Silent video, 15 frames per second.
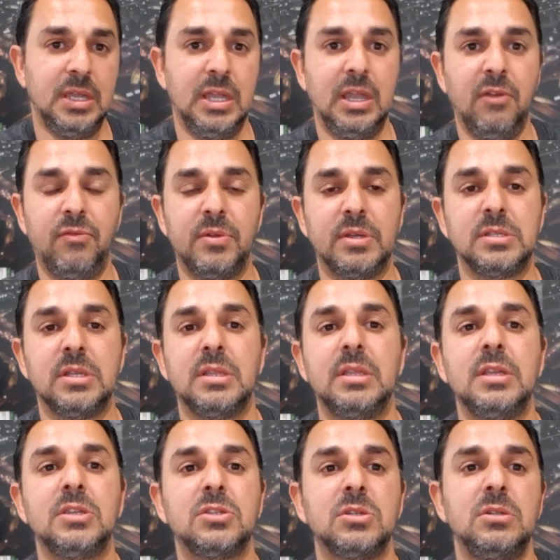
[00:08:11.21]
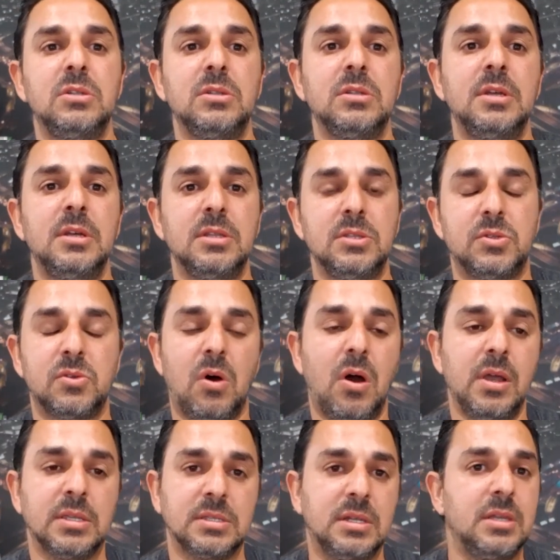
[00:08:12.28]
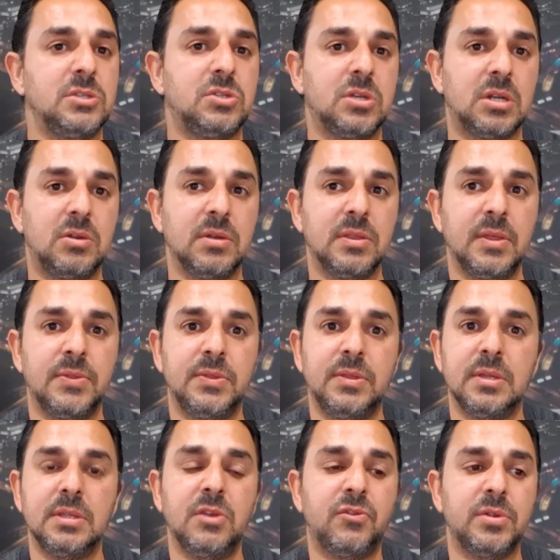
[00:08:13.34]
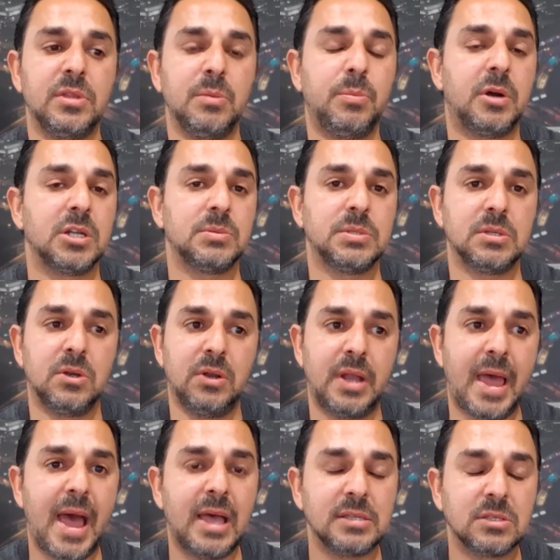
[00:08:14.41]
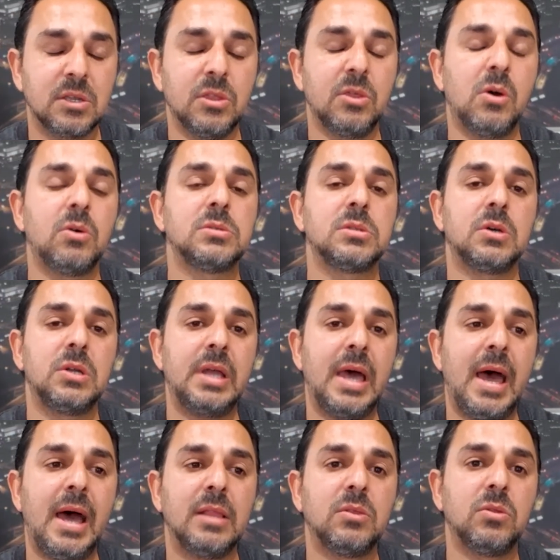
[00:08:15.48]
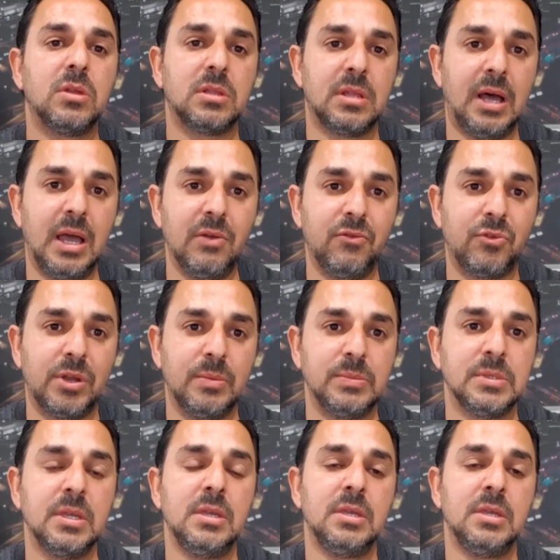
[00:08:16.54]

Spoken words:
if there's additional drawings and engineering that the different departments are going to ask, those are going to add to the time frame.